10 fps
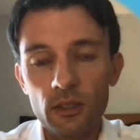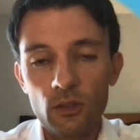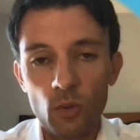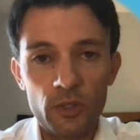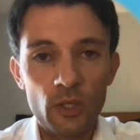
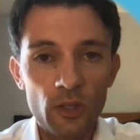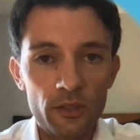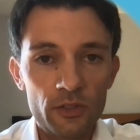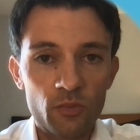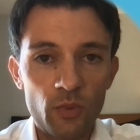North
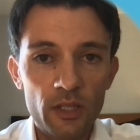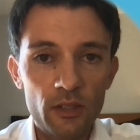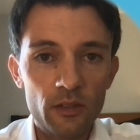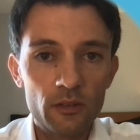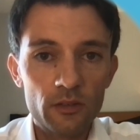Carolina is
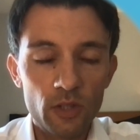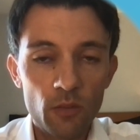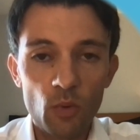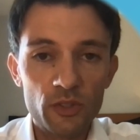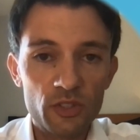rated the #1